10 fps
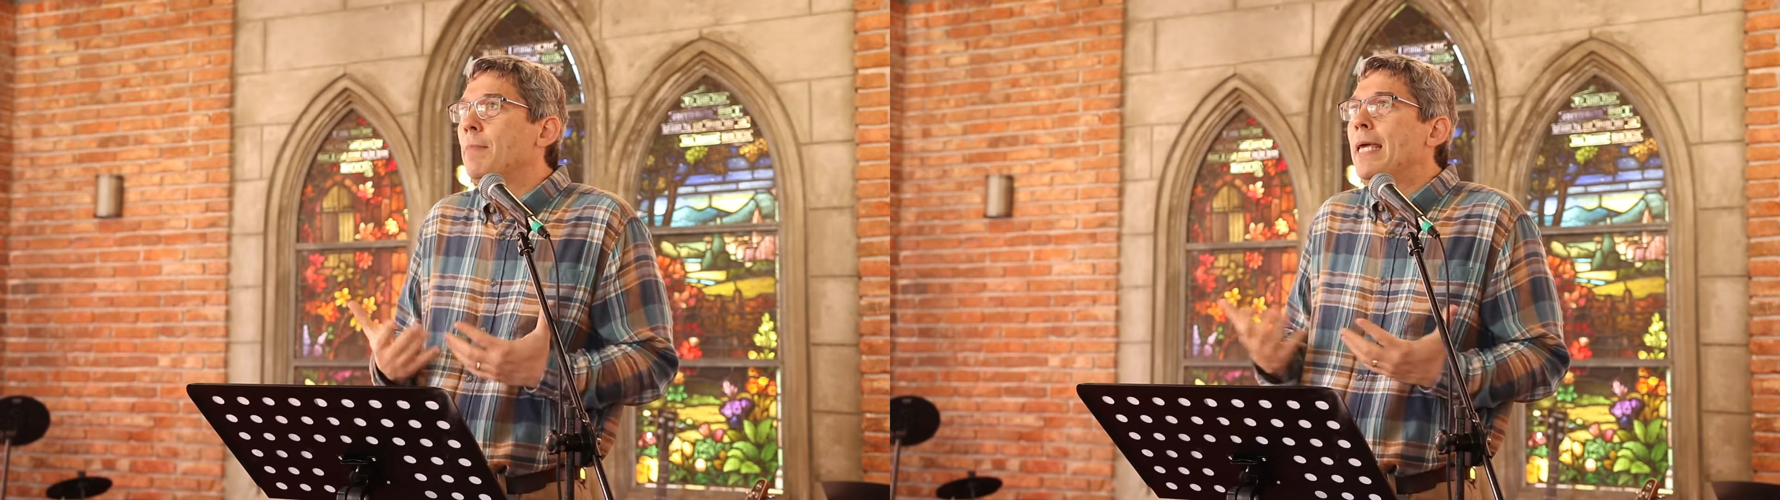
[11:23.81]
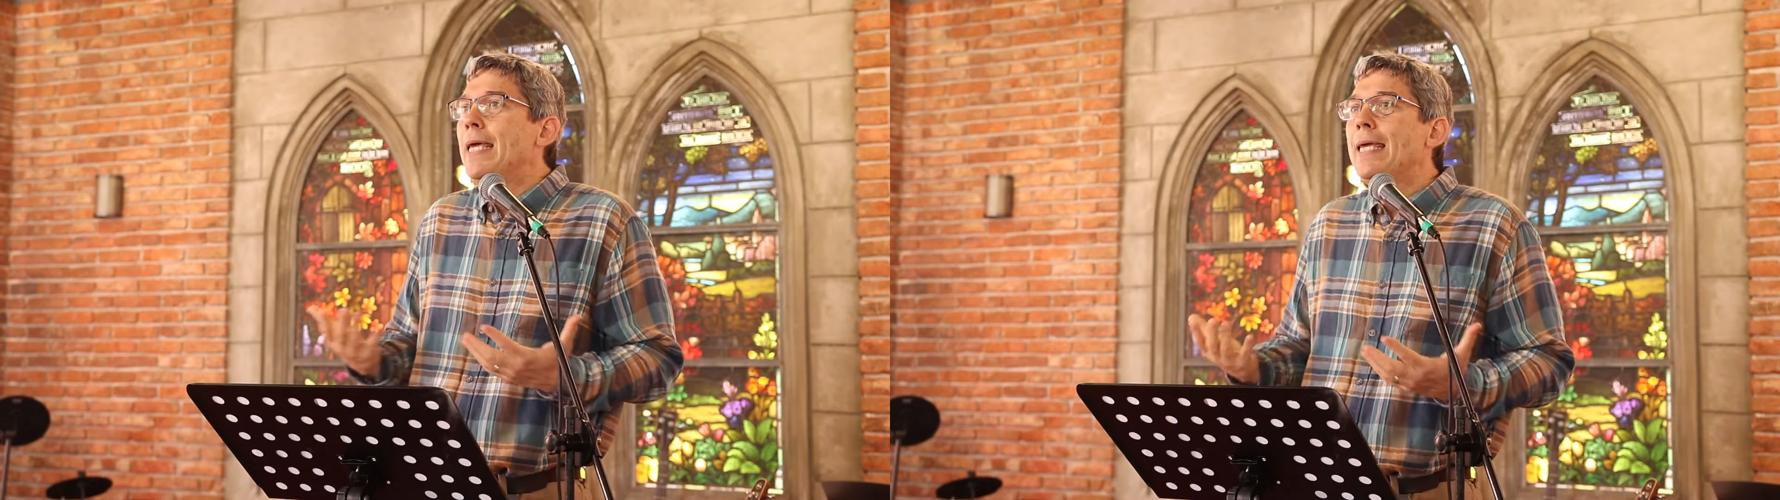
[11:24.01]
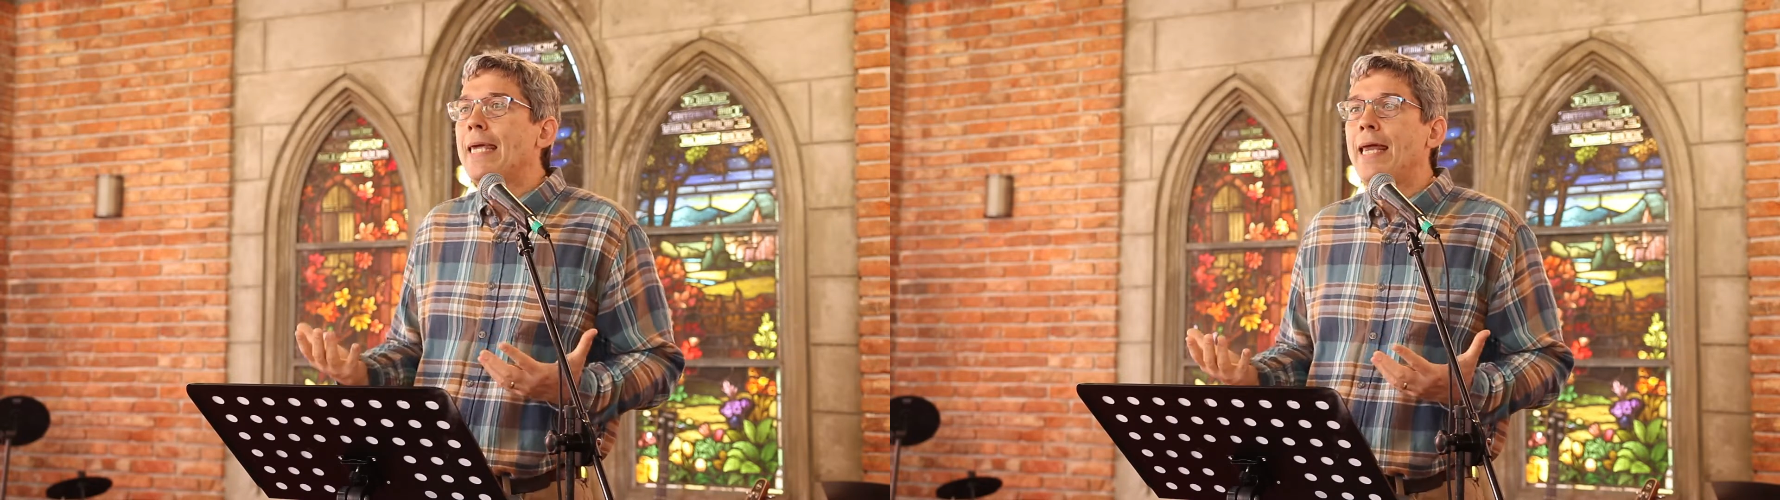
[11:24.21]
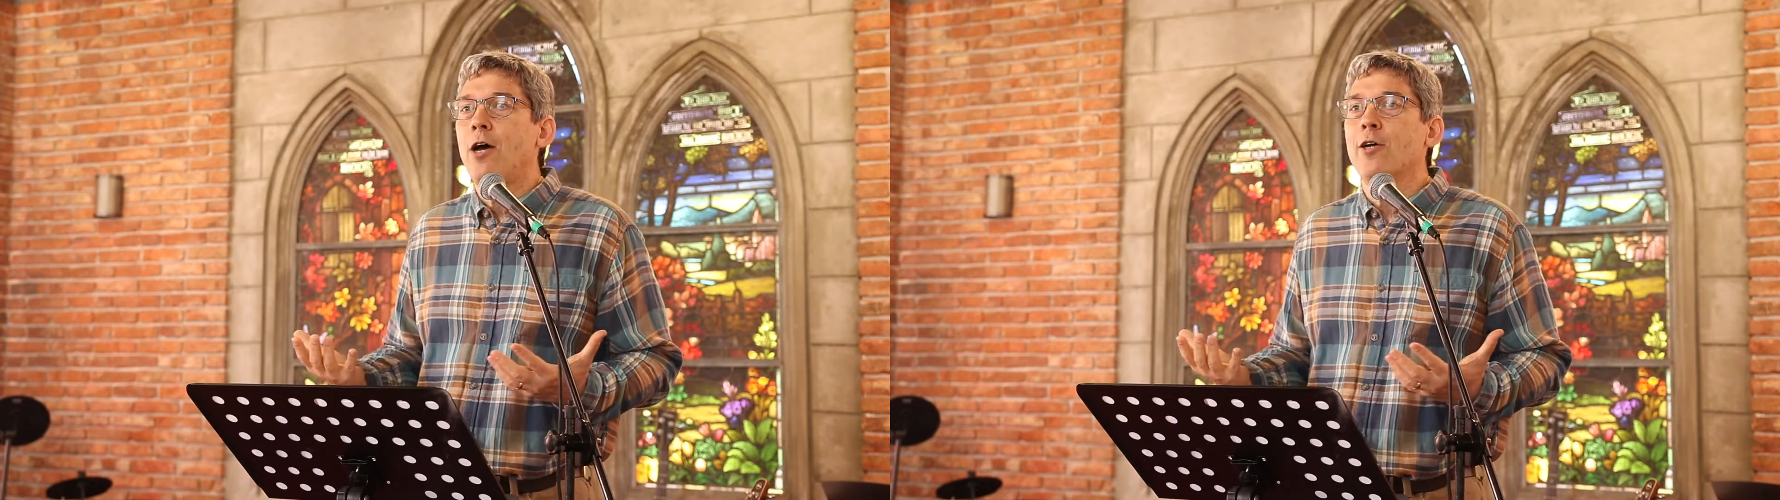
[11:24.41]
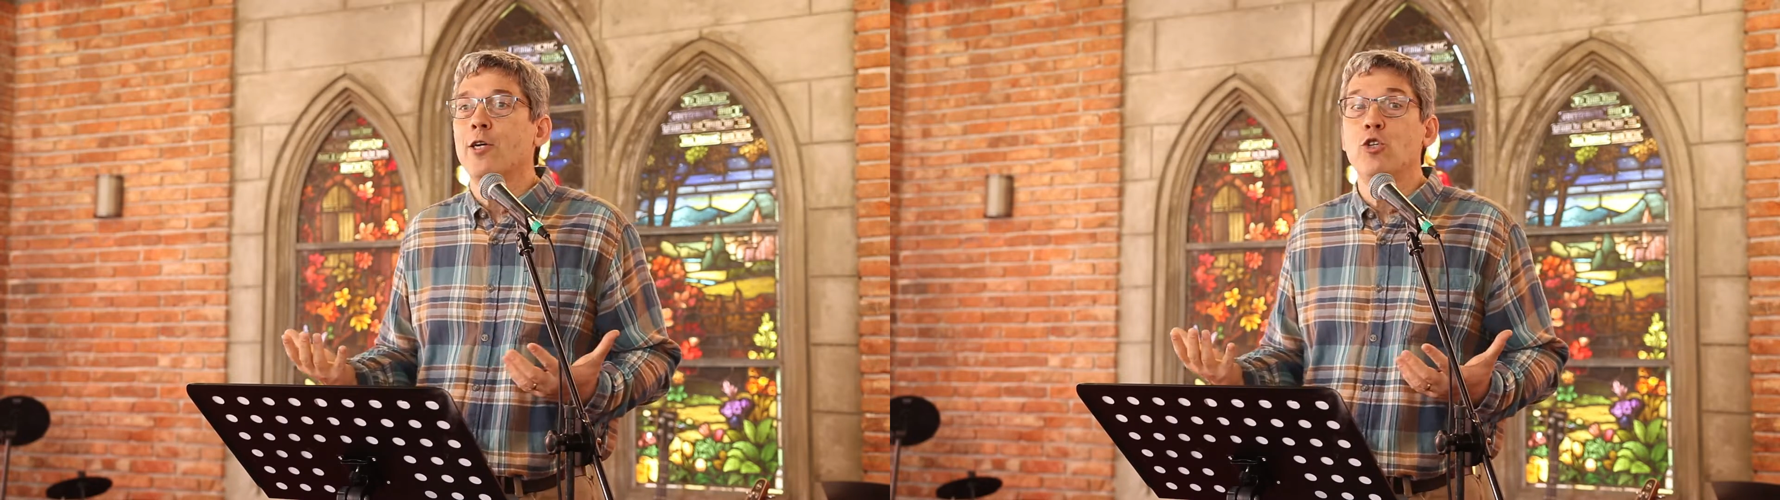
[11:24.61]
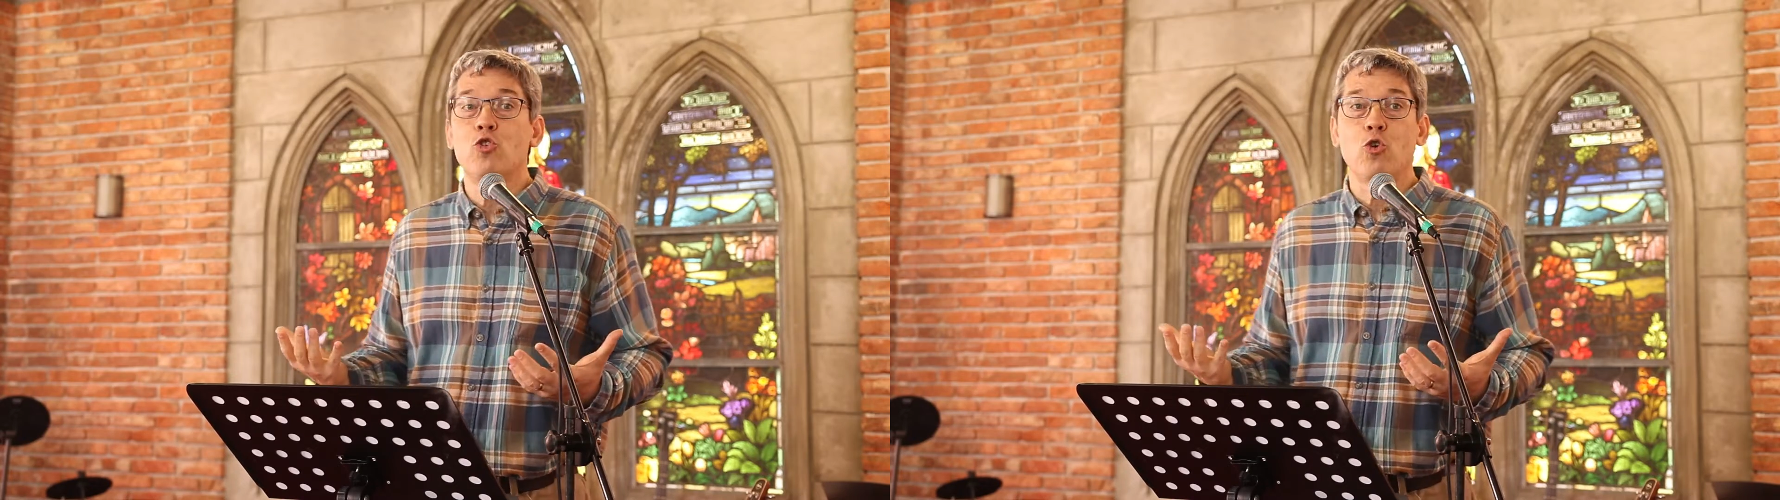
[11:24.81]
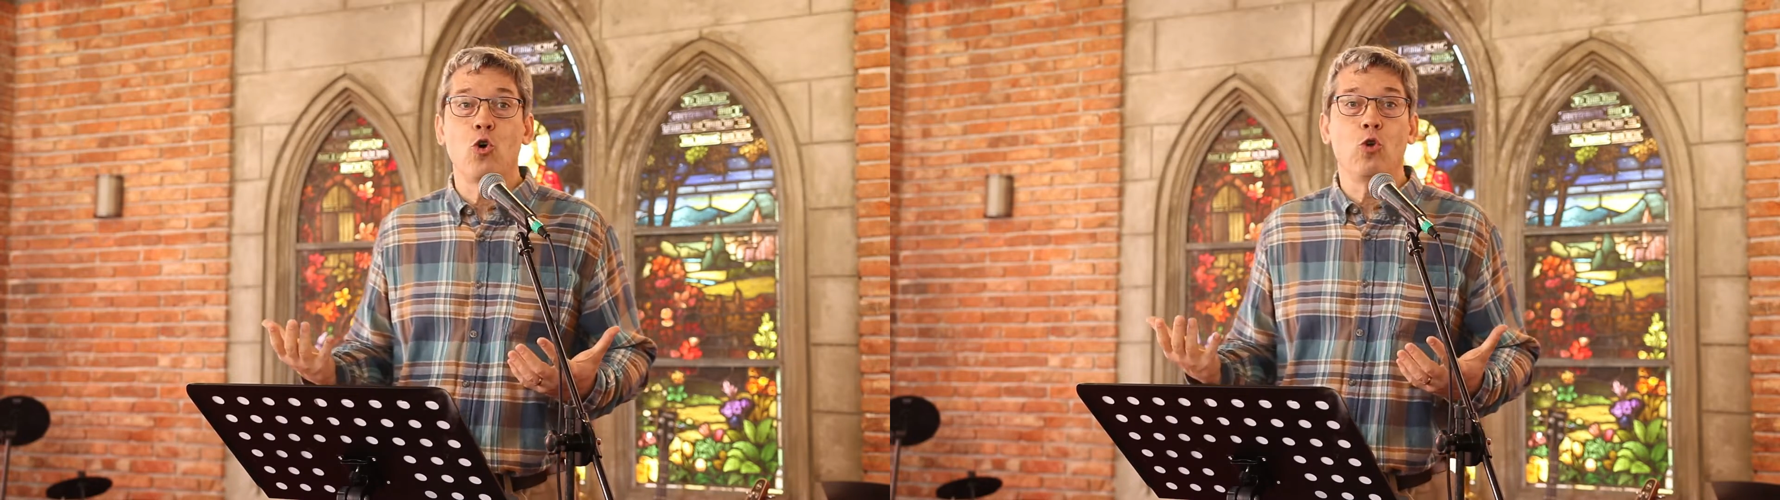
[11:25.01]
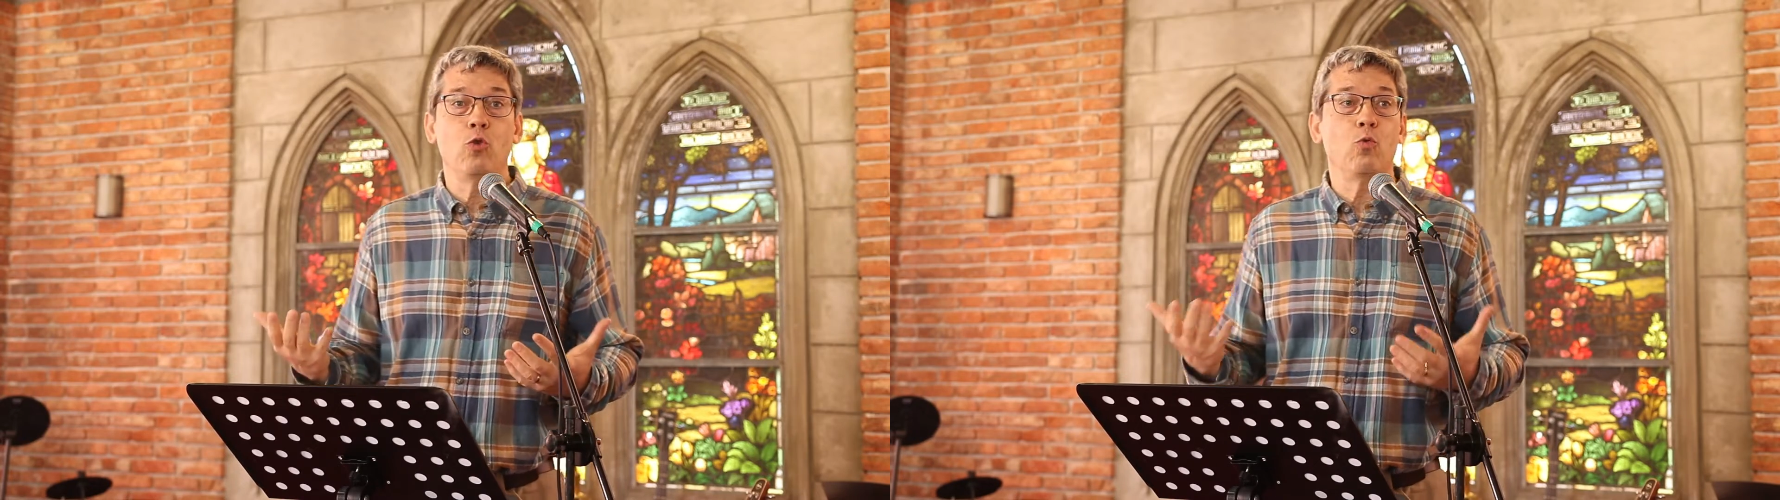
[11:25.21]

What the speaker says: He cannot control